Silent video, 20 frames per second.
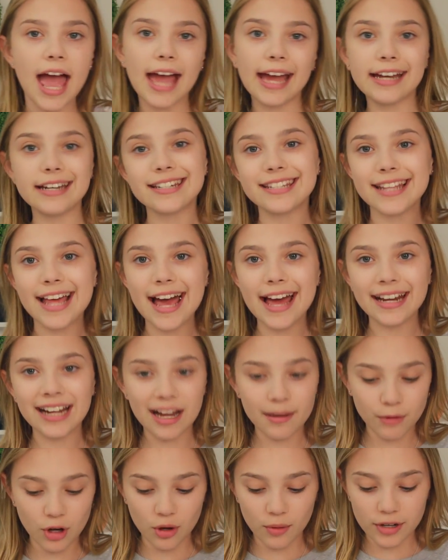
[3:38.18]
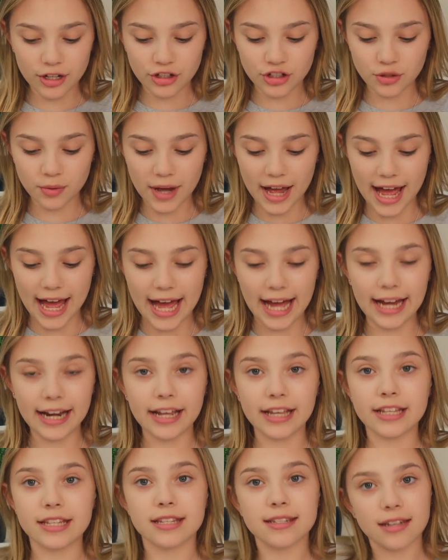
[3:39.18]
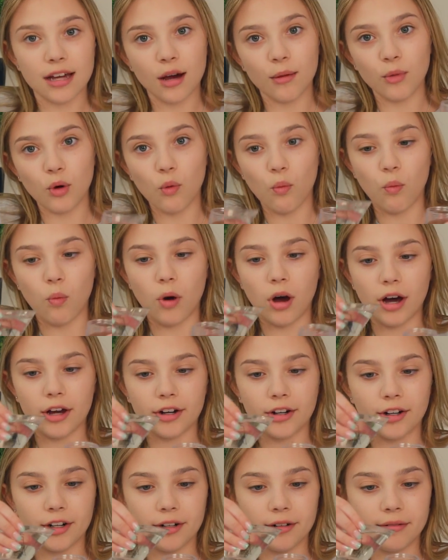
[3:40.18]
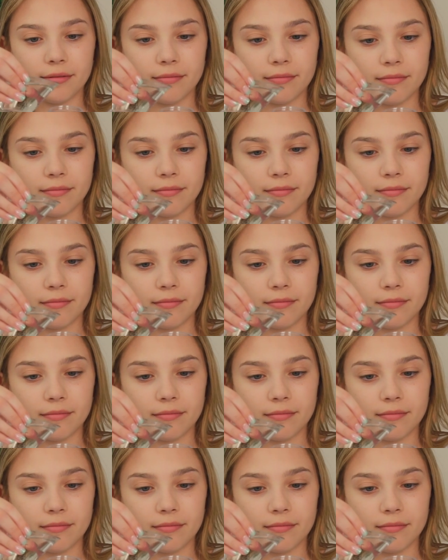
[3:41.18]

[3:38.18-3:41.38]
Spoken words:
And then I'm going to add some water.